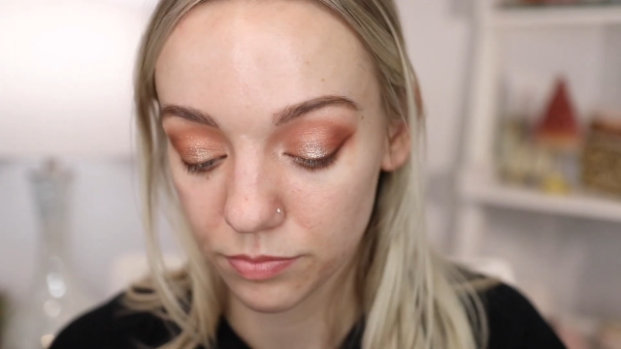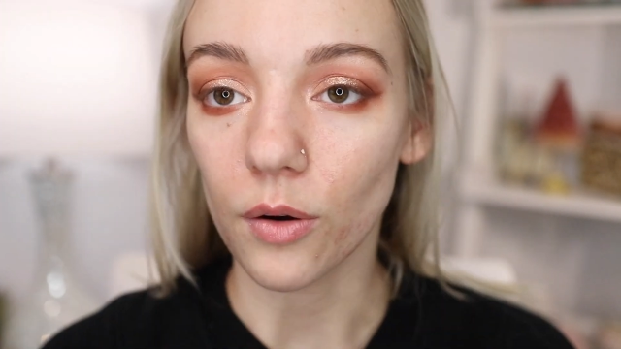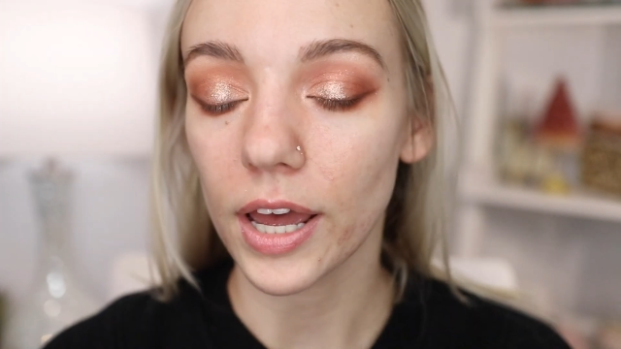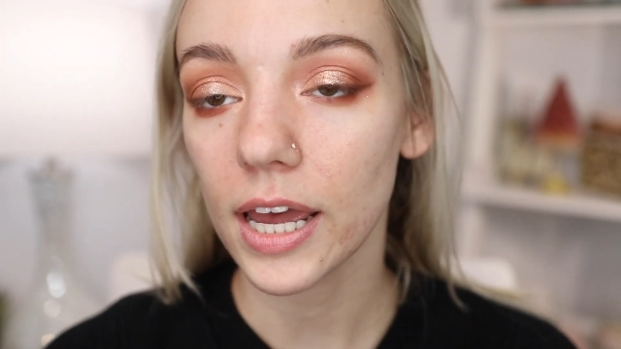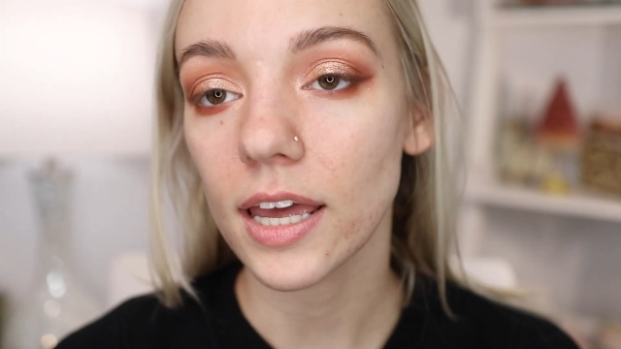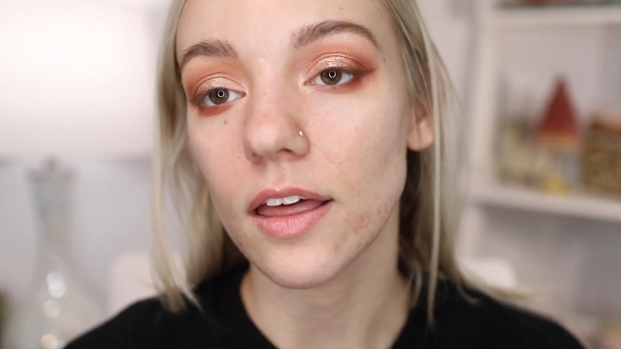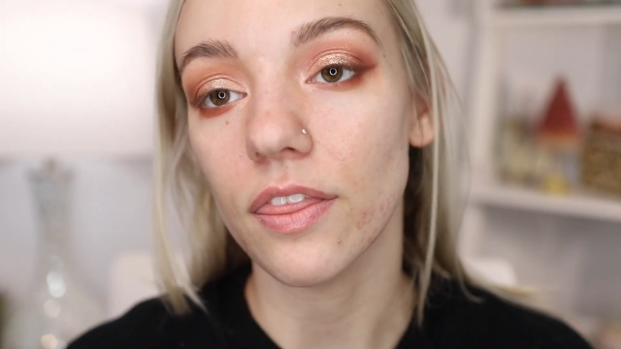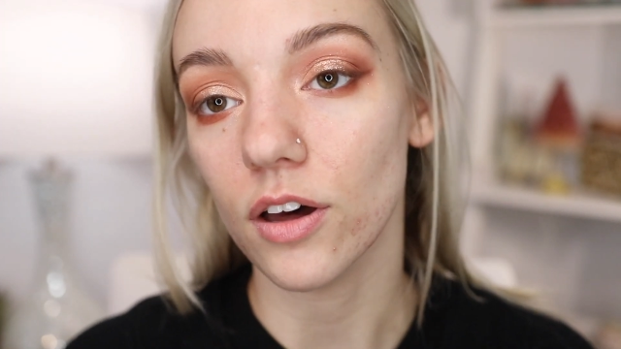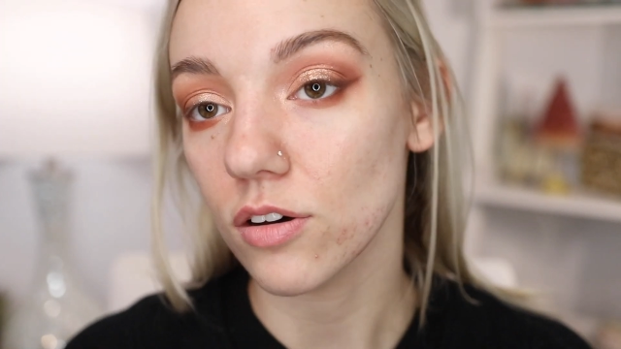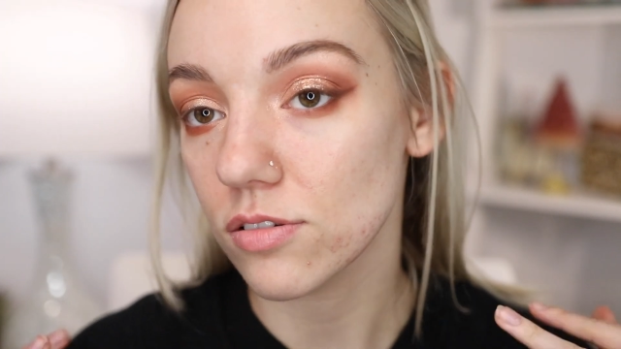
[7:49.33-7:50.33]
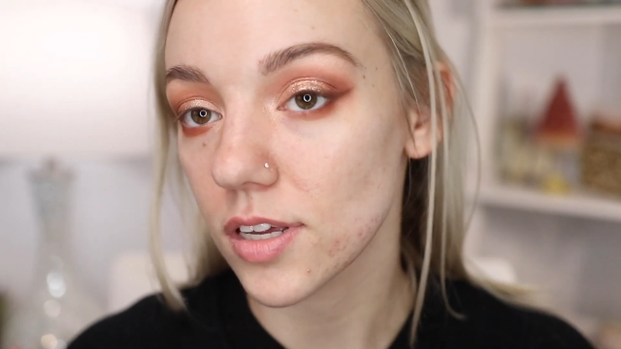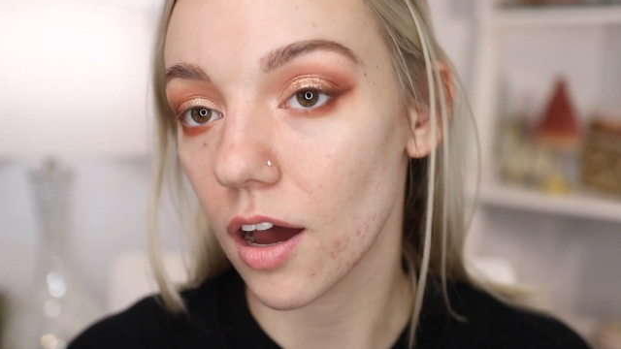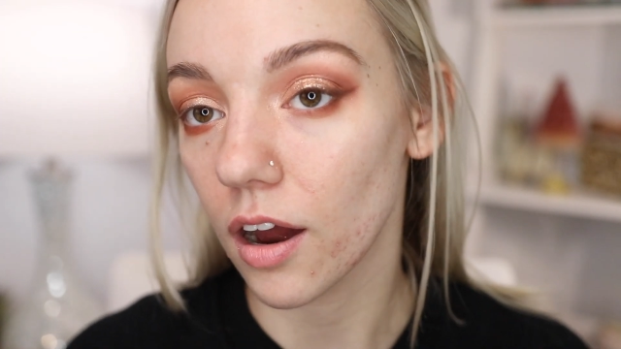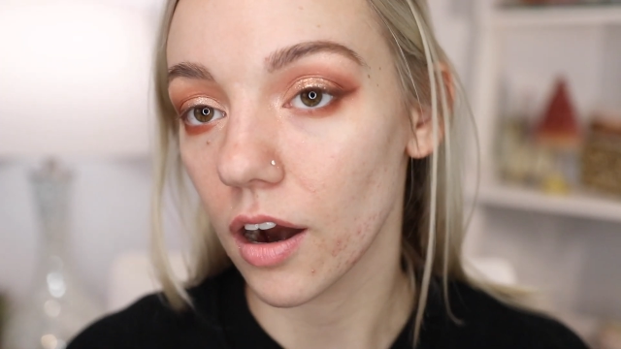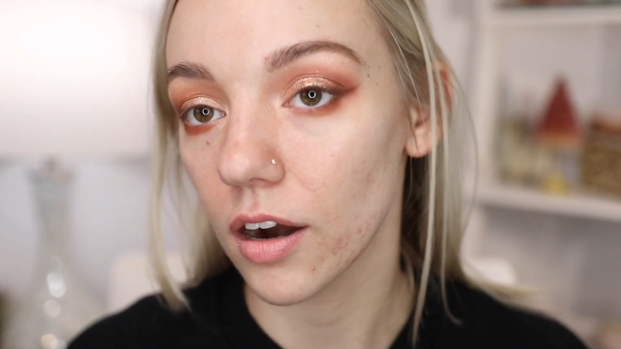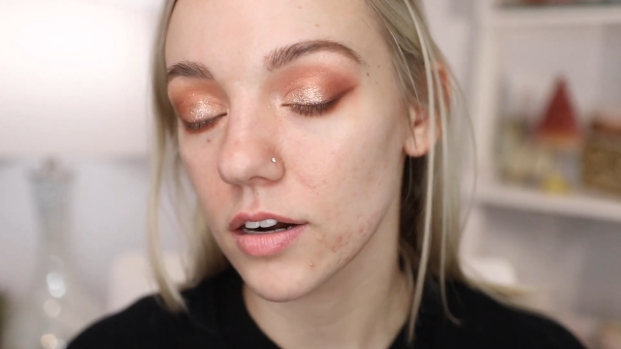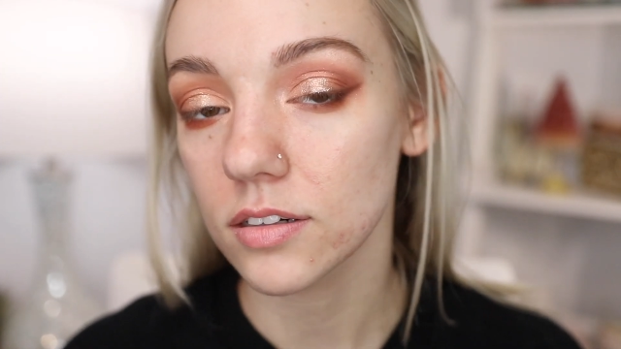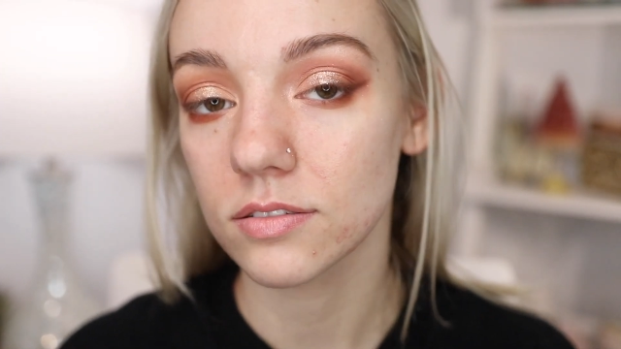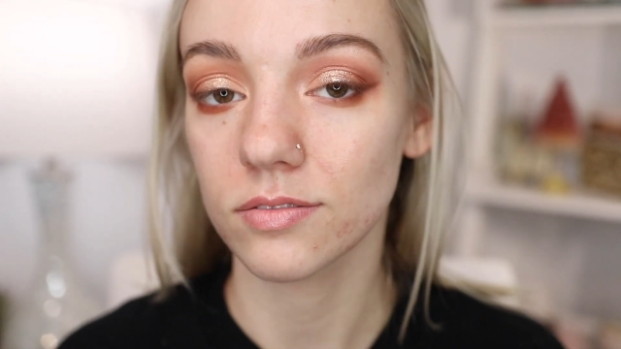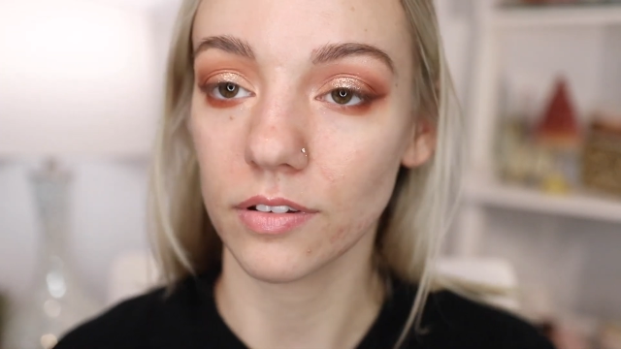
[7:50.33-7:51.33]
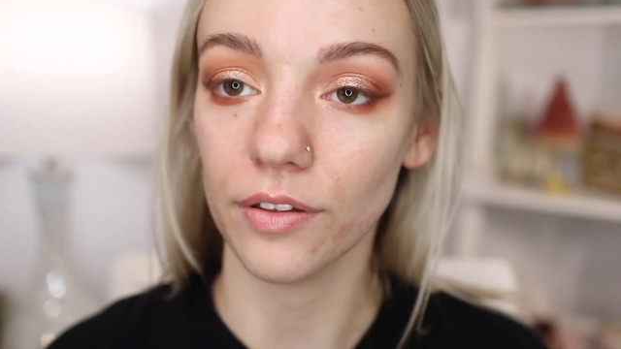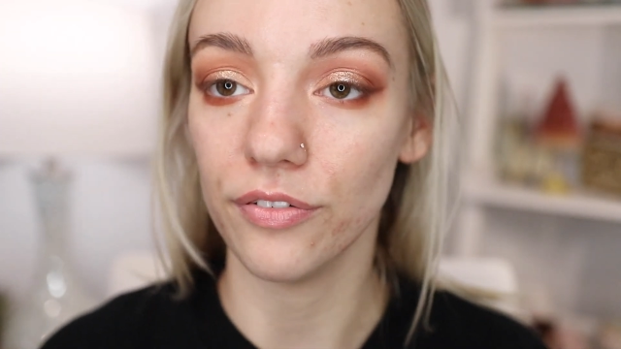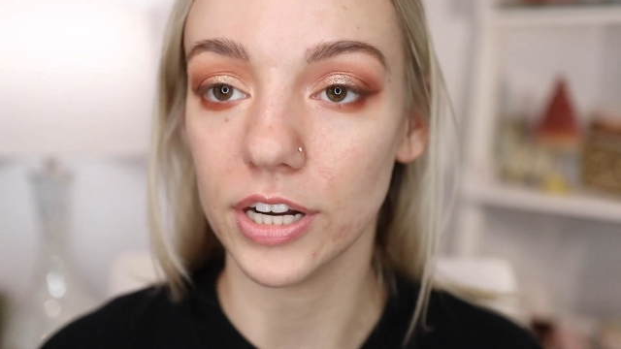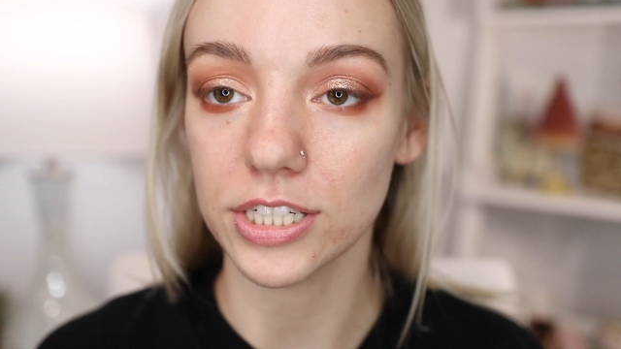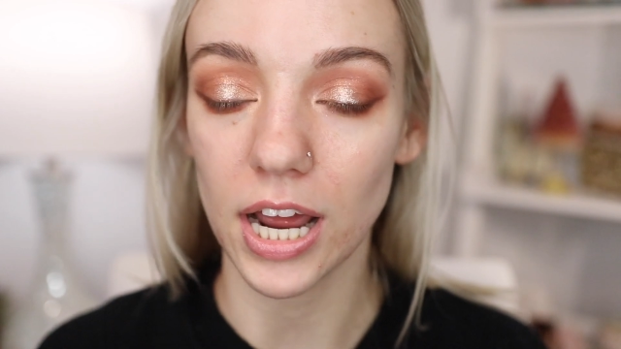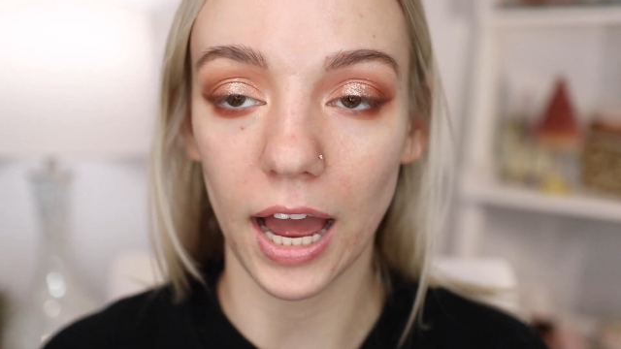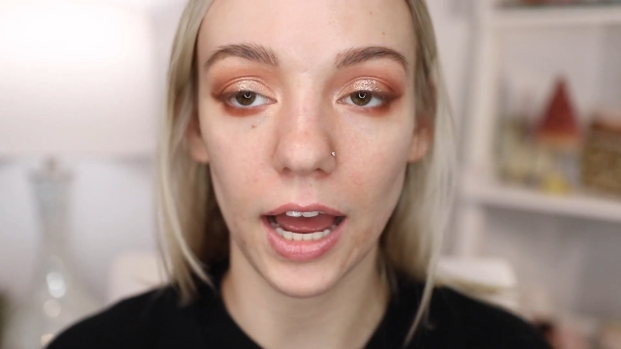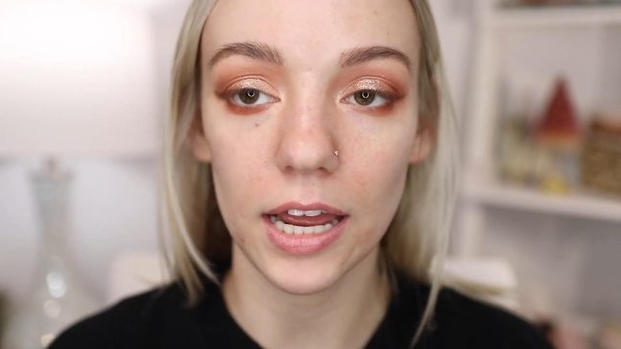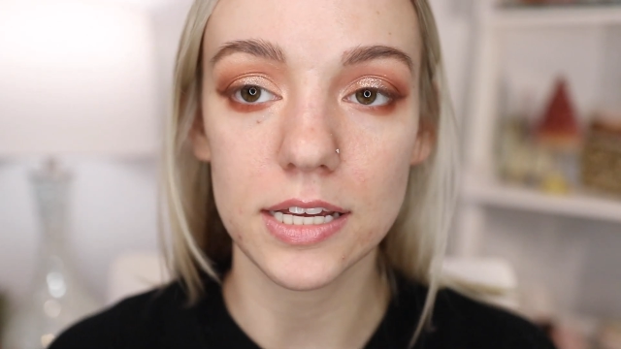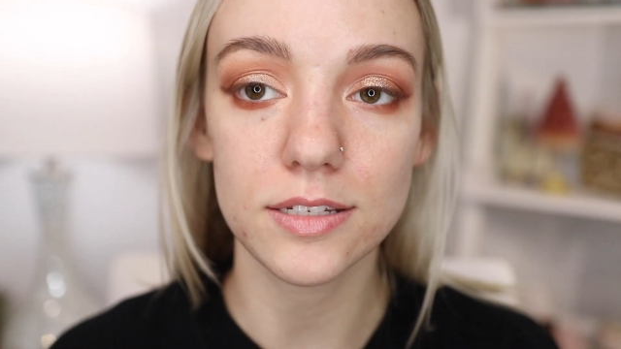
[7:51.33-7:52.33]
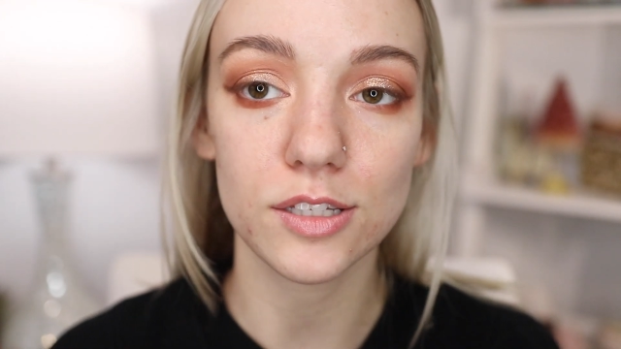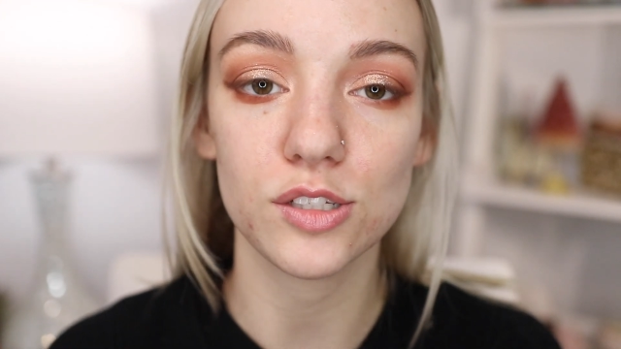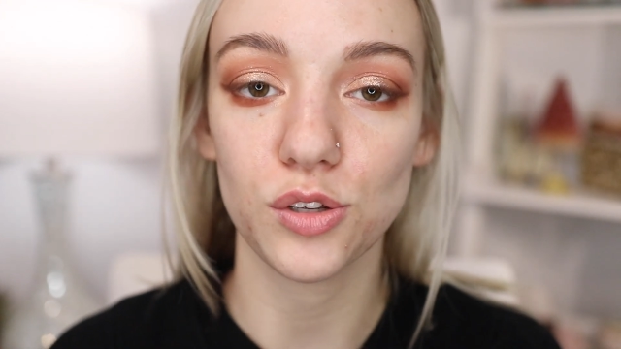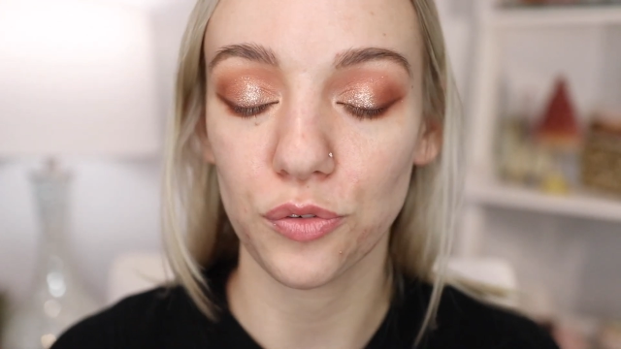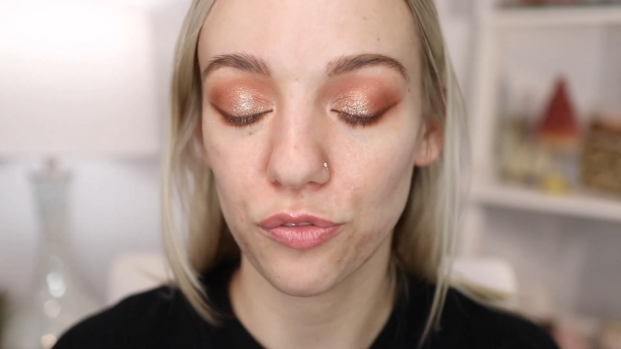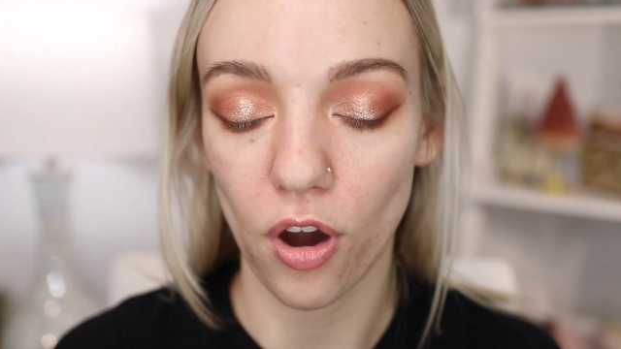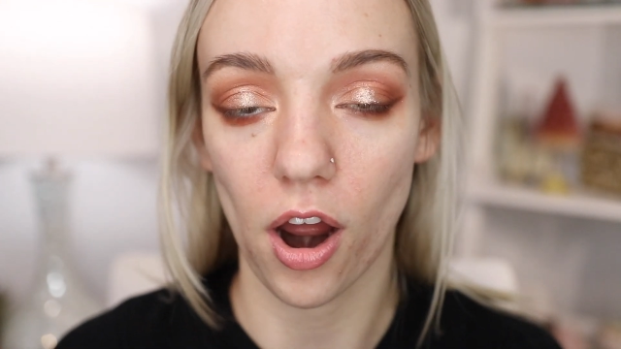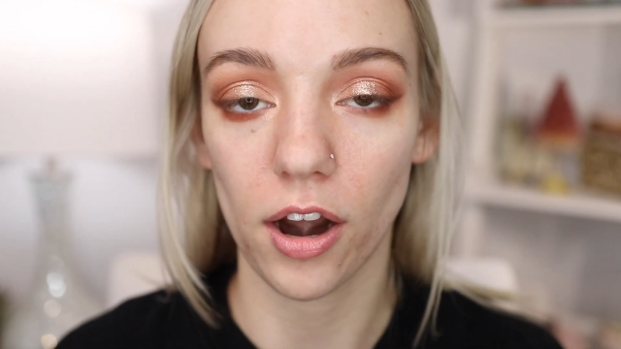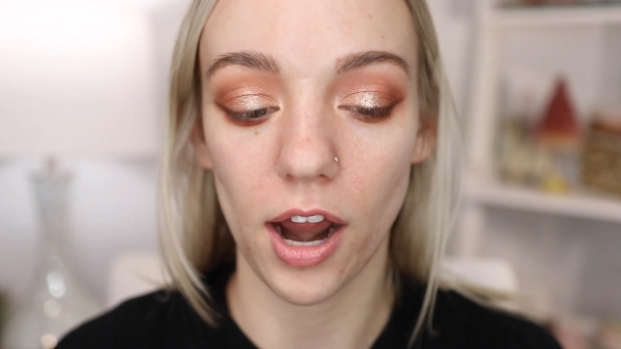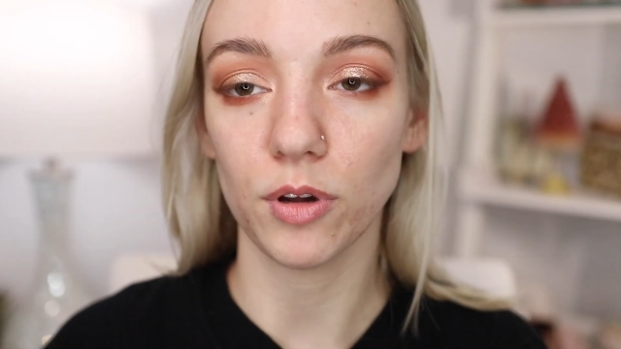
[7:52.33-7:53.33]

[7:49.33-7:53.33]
Okay, those are the finished eyes so far.